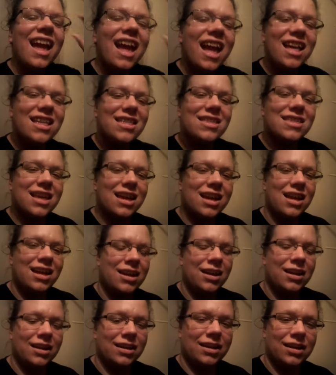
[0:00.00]
and
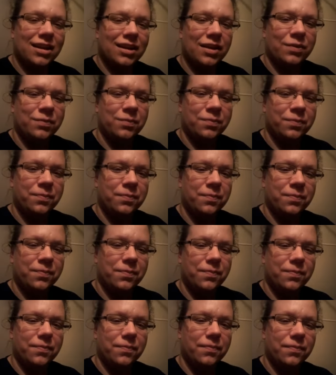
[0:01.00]
then um,
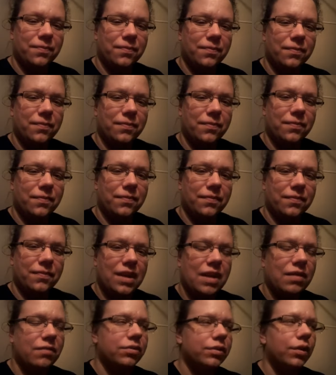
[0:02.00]

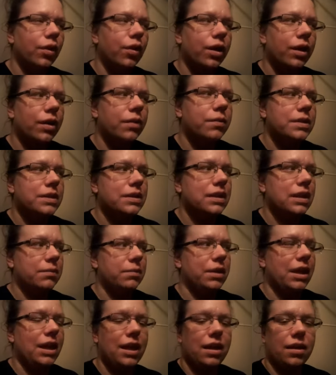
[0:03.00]
and Florida was going to
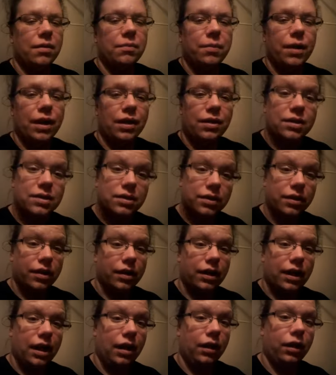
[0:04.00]
be hit by this
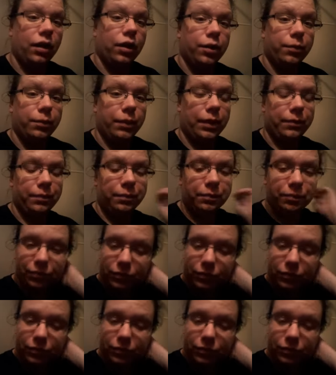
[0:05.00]
Hurricane Irma.